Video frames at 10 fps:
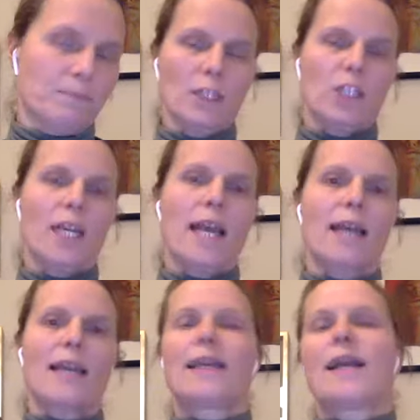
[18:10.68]
She
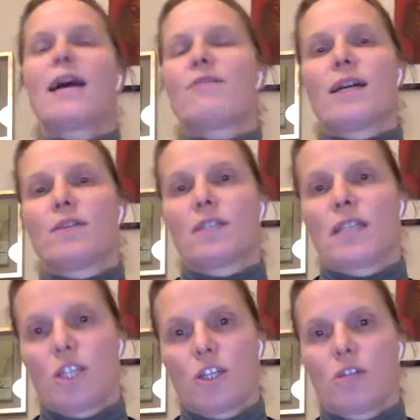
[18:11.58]
had like a half an hour
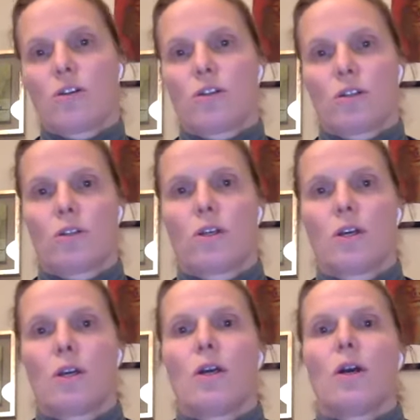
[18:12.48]
session
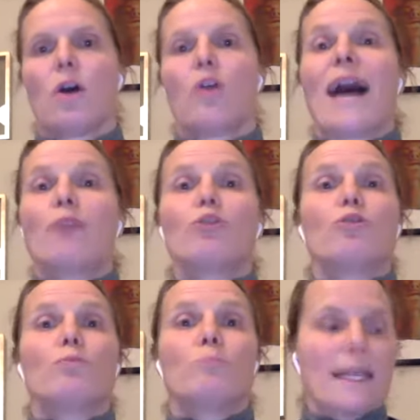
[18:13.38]
on how
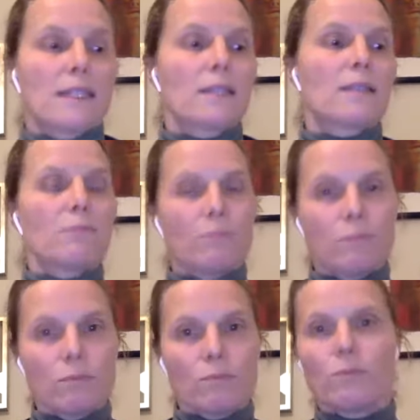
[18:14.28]
to best
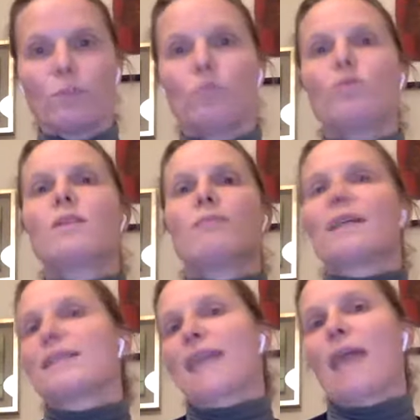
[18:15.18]
use the
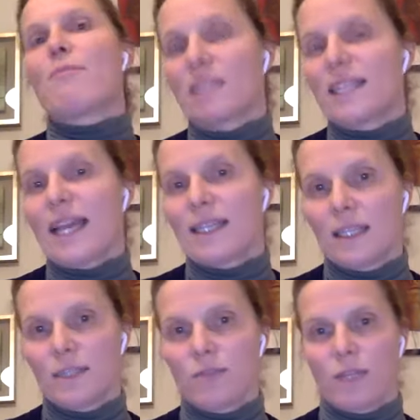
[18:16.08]
best camera
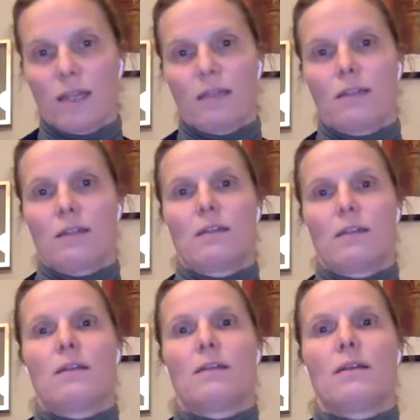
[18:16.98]
settings for that.
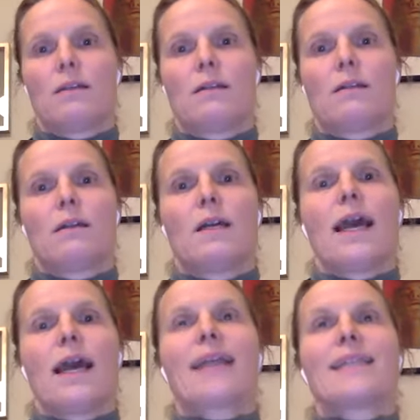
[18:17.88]

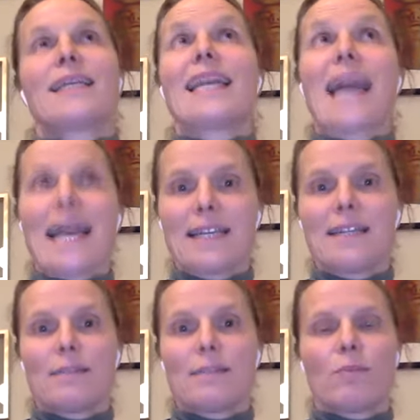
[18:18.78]
And I think light
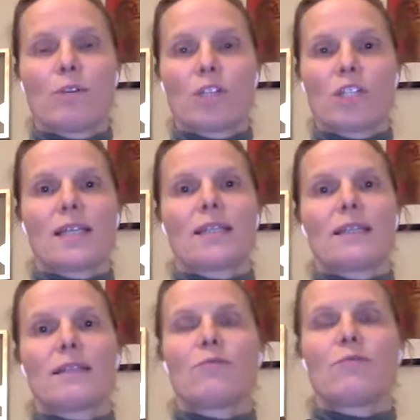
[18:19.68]
is important, that
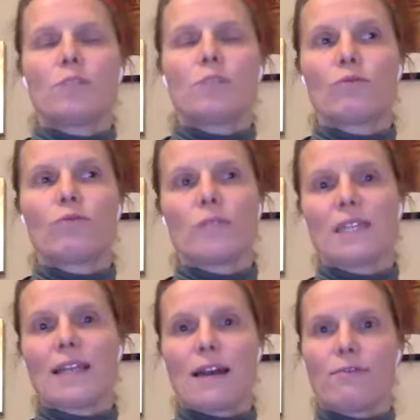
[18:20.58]
your room is
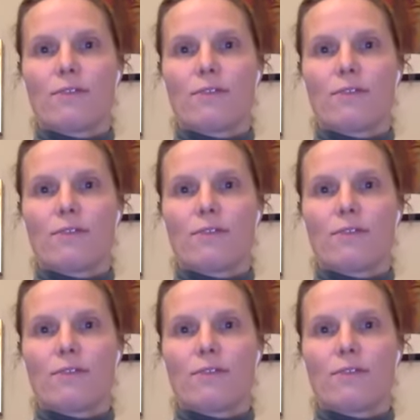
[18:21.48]
enough